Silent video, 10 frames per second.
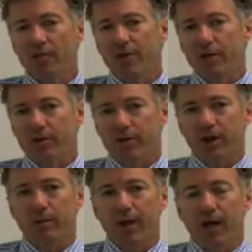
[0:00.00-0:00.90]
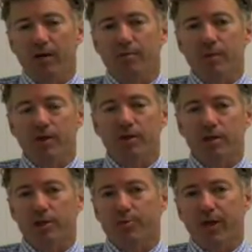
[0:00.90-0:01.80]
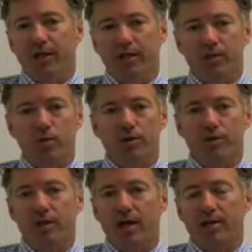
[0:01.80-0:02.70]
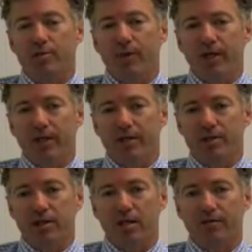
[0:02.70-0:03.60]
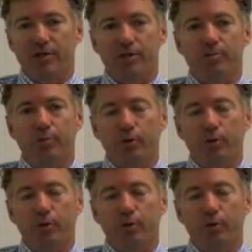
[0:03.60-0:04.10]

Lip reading: The other thing about military spending, as well as a lot of spending, is a lot of it's in